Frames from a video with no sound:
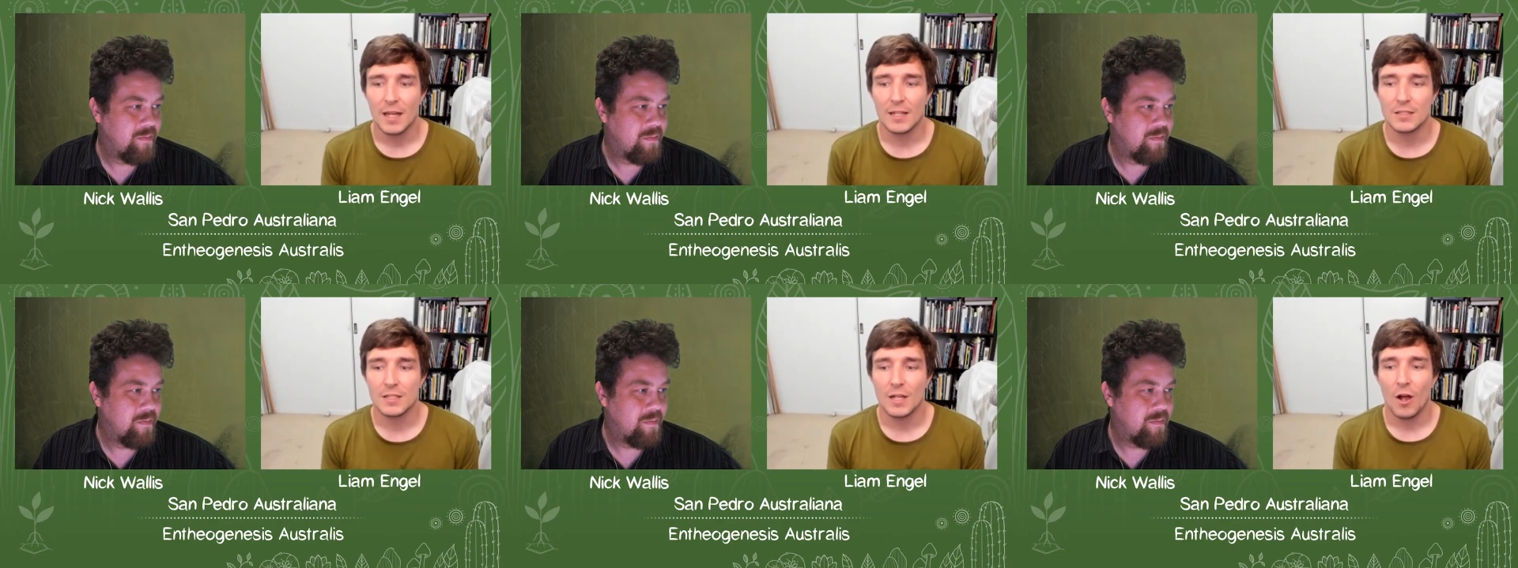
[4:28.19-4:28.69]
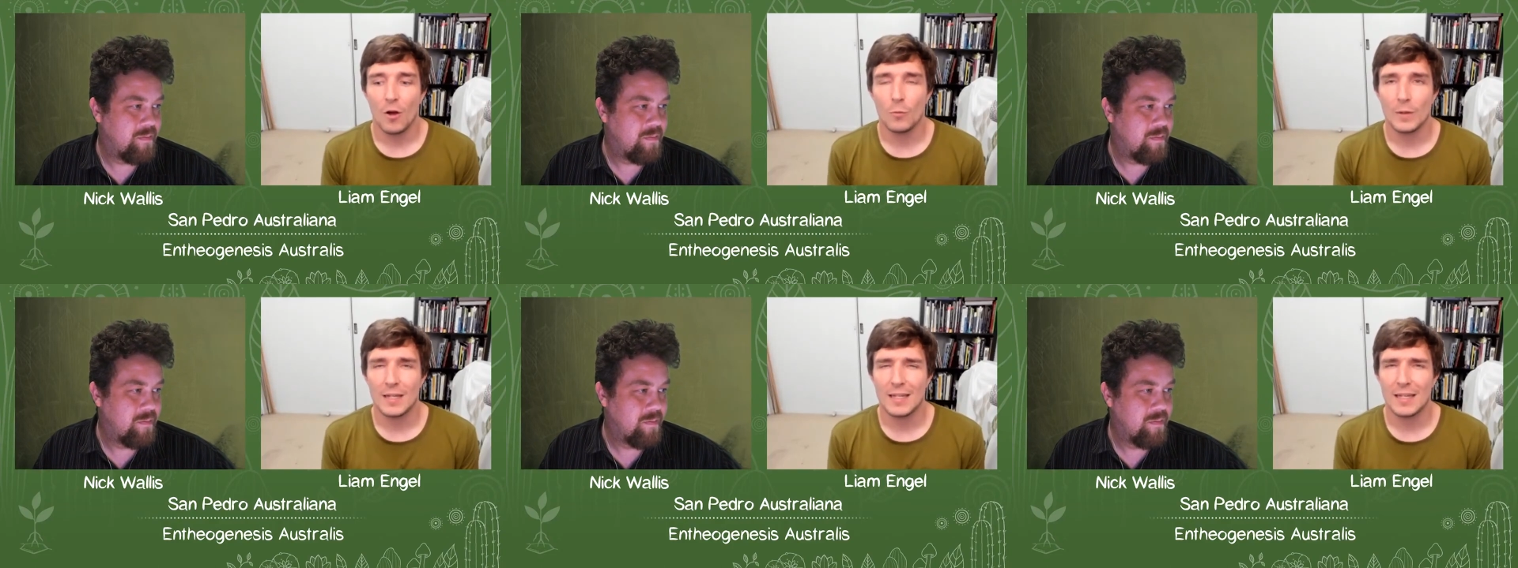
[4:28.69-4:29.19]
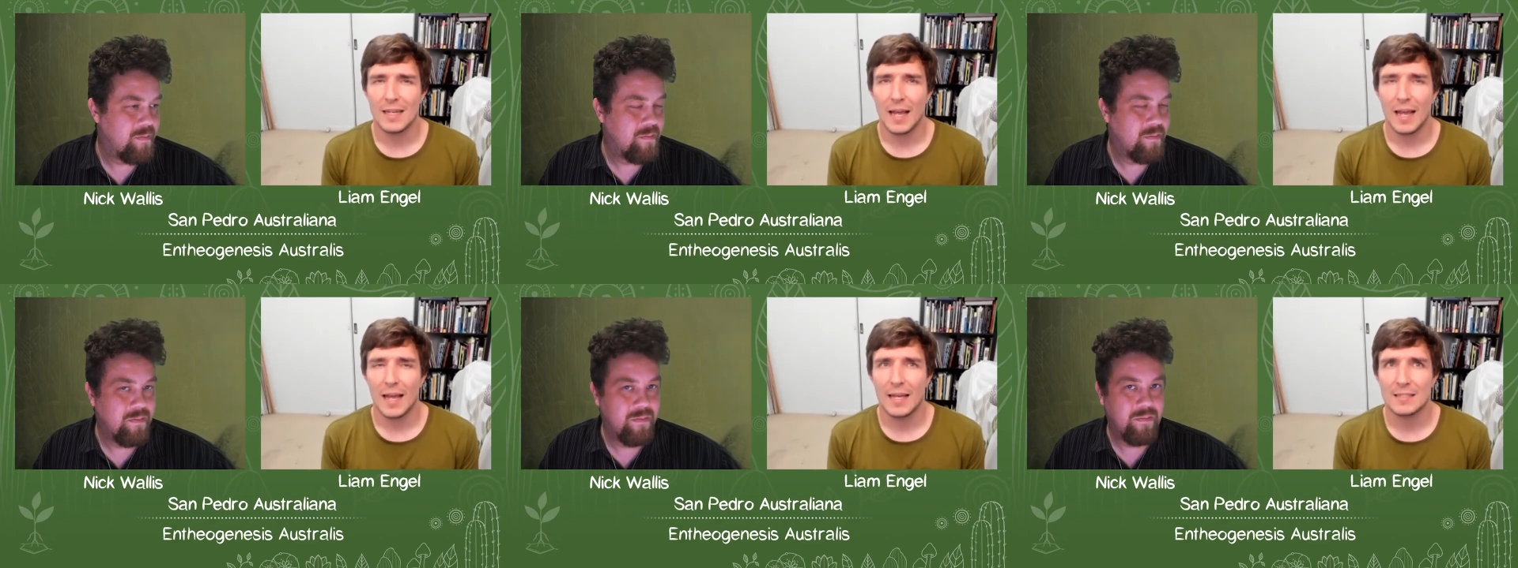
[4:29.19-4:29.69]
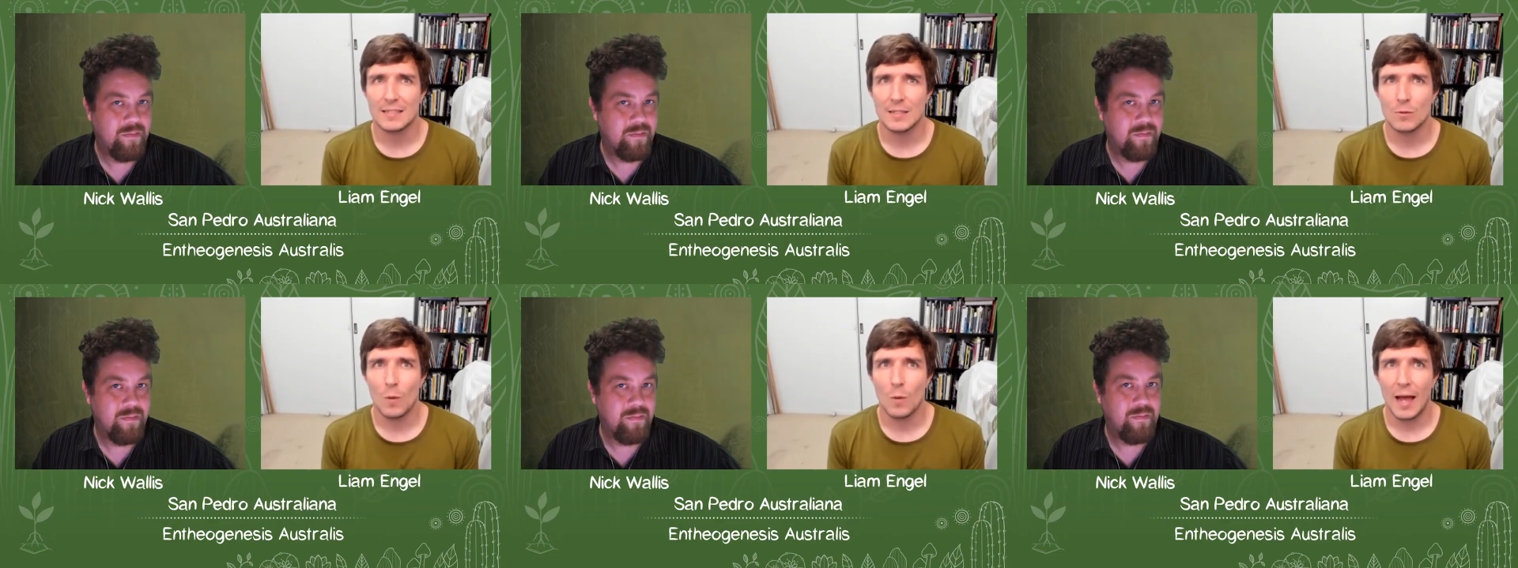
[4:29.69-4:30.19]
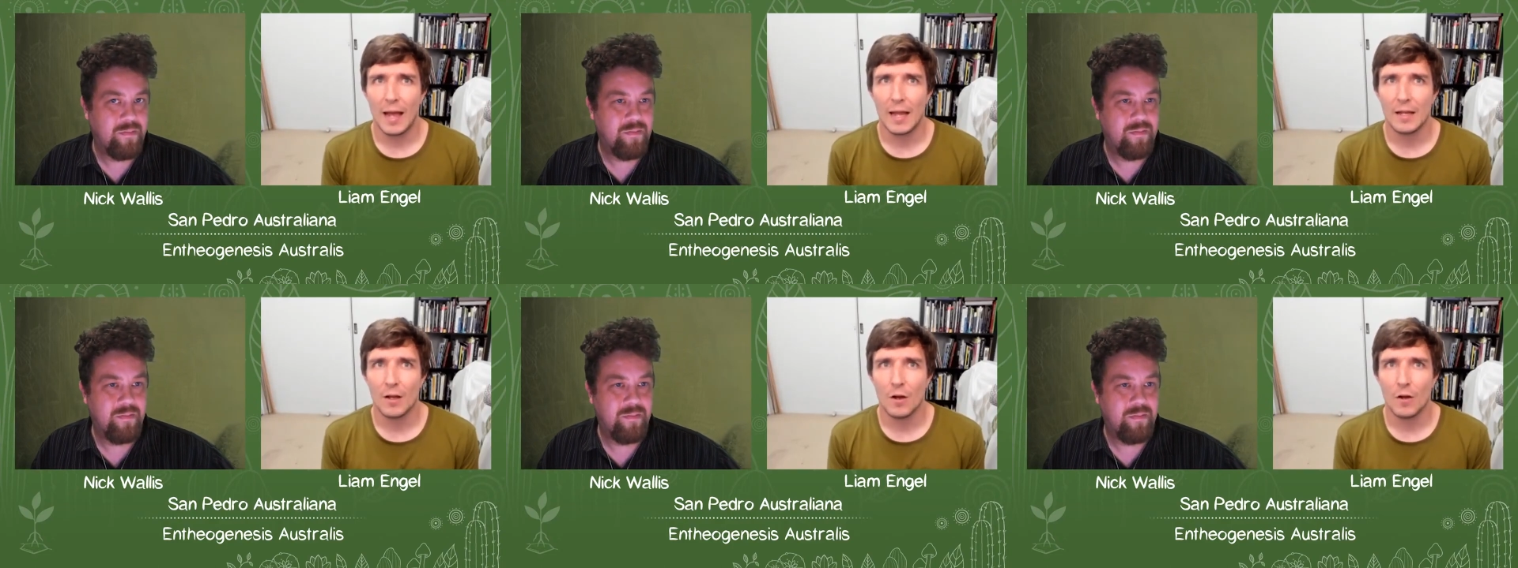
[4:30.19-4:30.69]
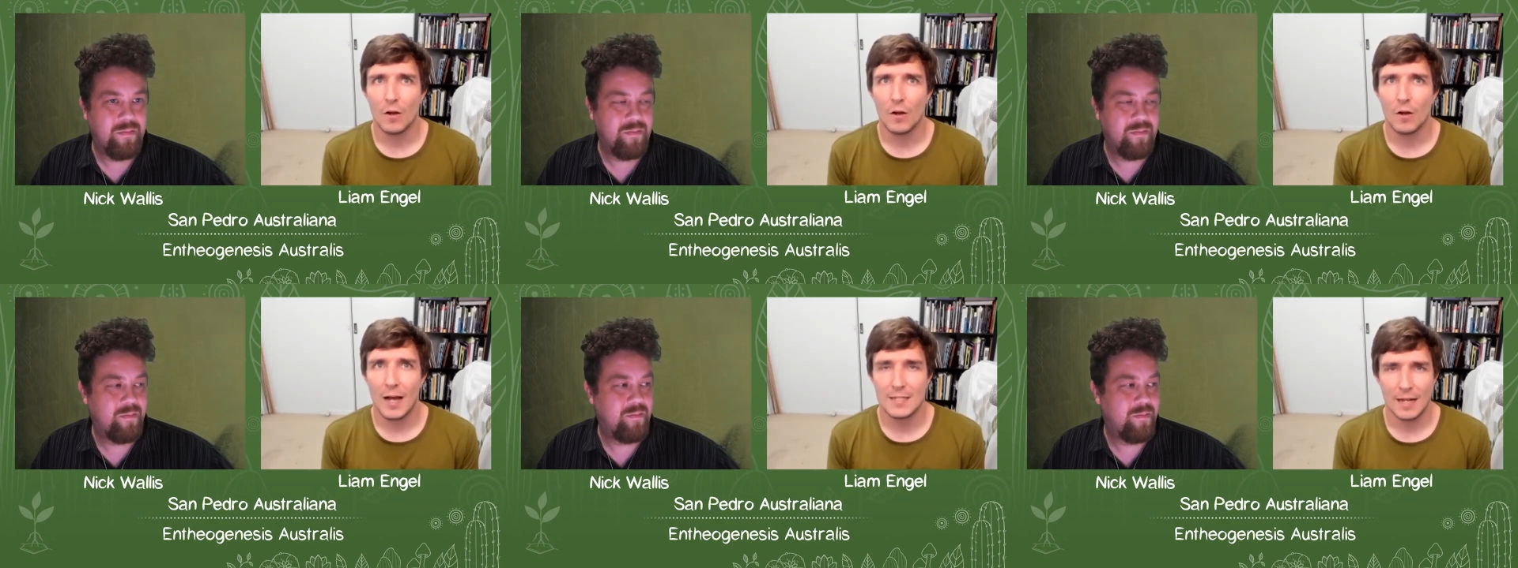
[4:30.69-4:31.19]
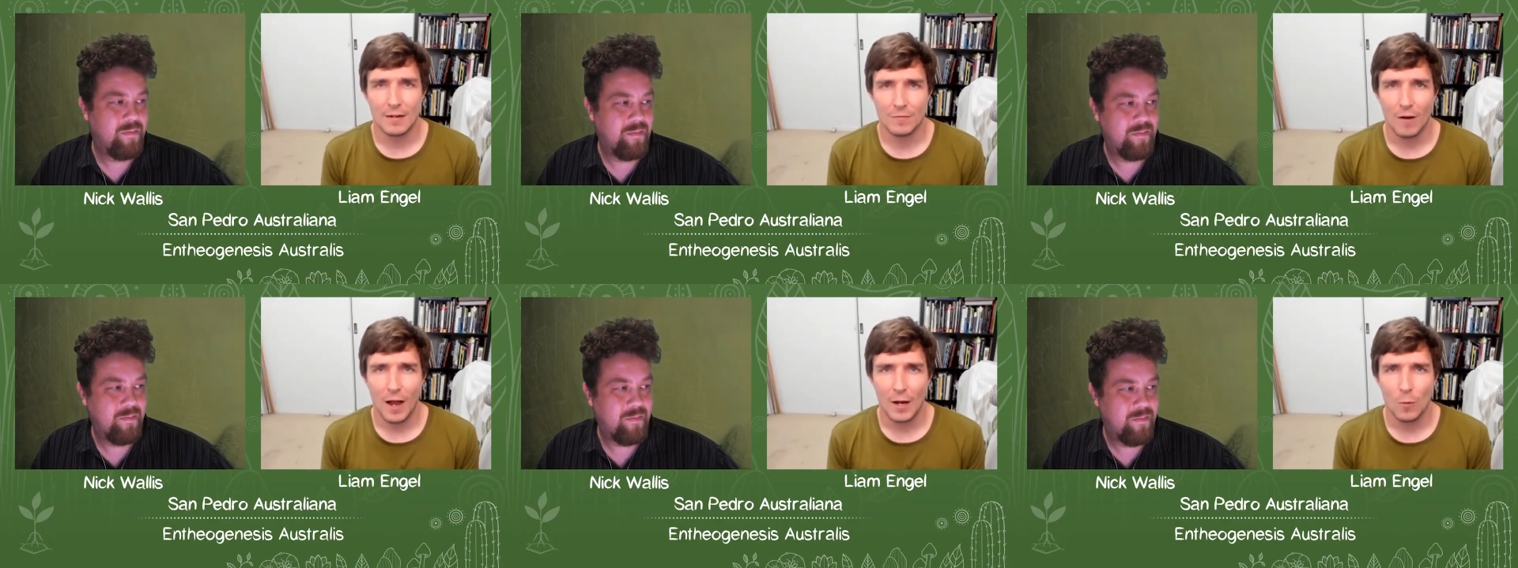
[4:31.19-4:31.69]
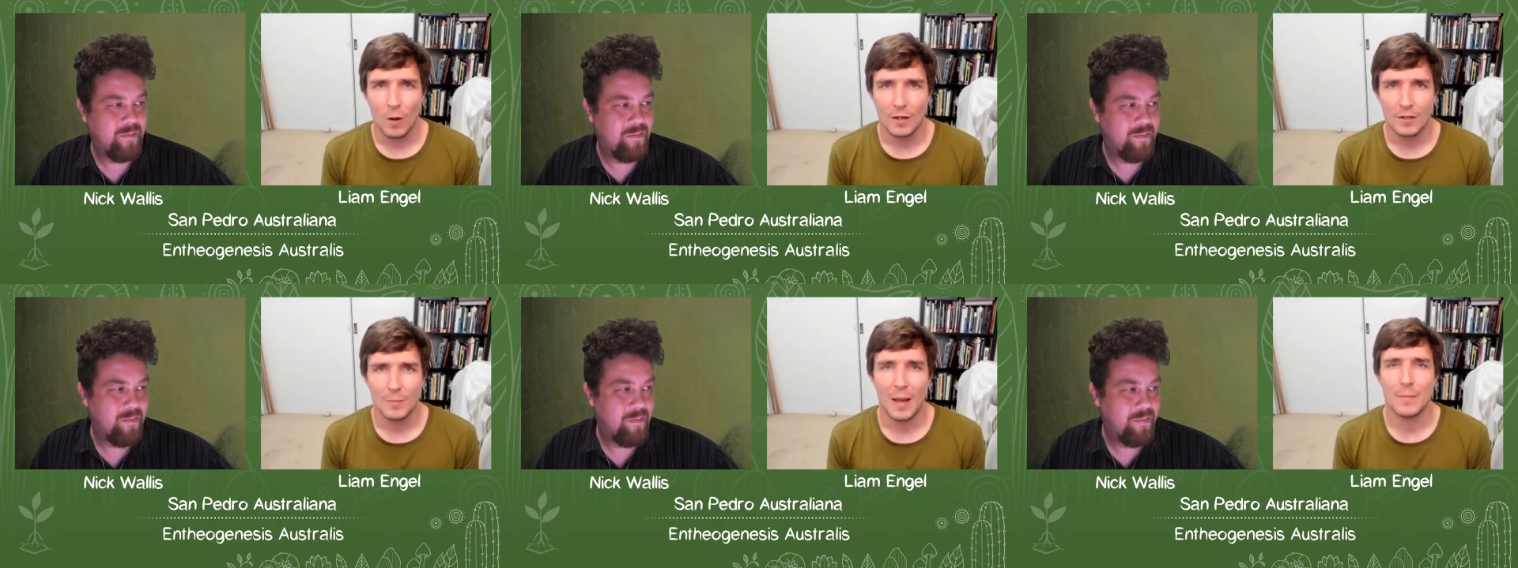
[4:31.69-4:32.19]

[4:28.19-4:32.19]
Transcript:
Speaker 1: it's a really easy way of identifying one. You